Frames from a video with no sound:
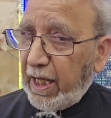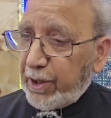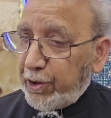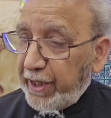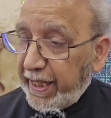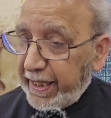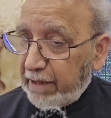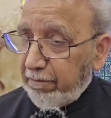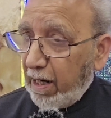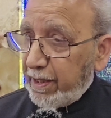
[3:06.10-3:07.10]
and take
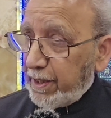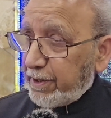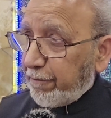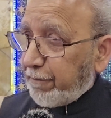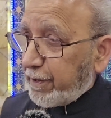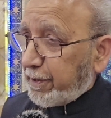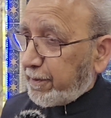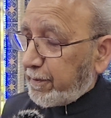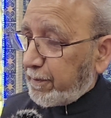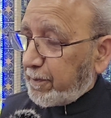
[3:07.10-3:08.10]
advantage of it,
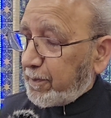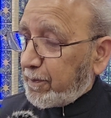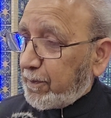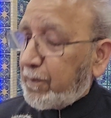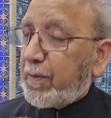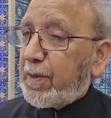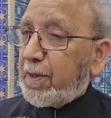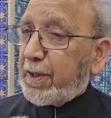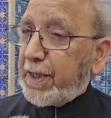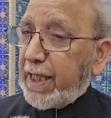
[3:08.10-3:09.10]

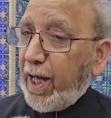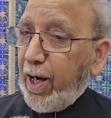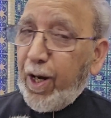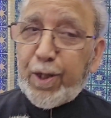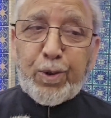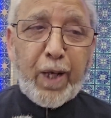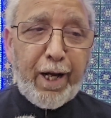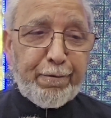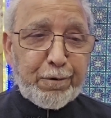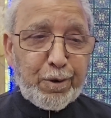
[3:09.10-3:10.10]
then all you
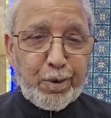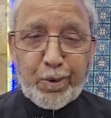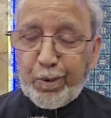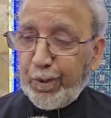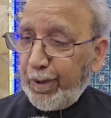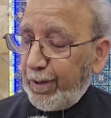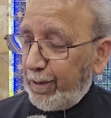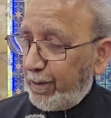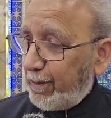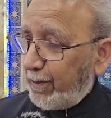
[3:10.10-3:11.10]
have to do
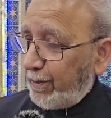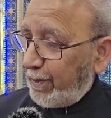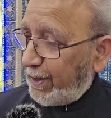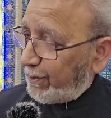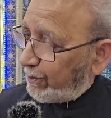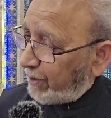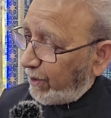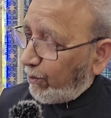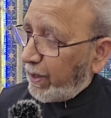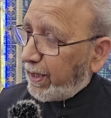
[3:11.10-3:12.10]
is
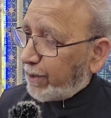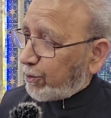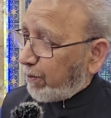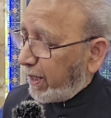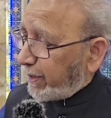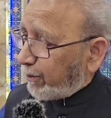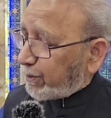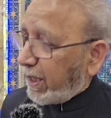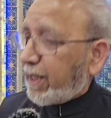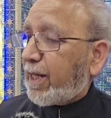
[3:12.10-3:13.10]
say, oh Allah subhanahu
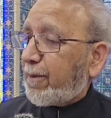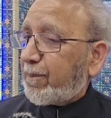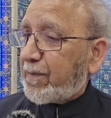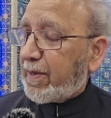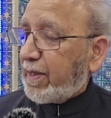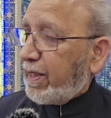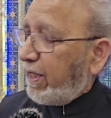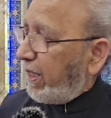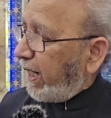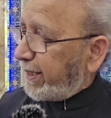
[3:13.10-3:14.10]
wa ta'ala,
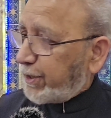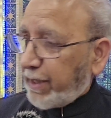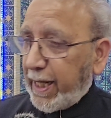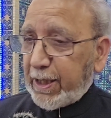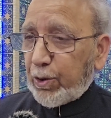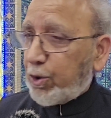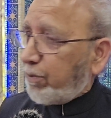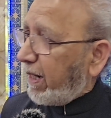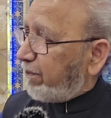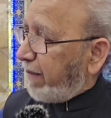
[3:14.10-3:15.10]
I try to do
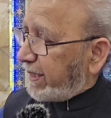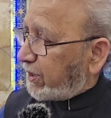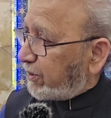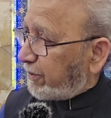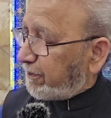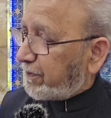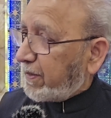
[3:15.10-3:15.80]
my best,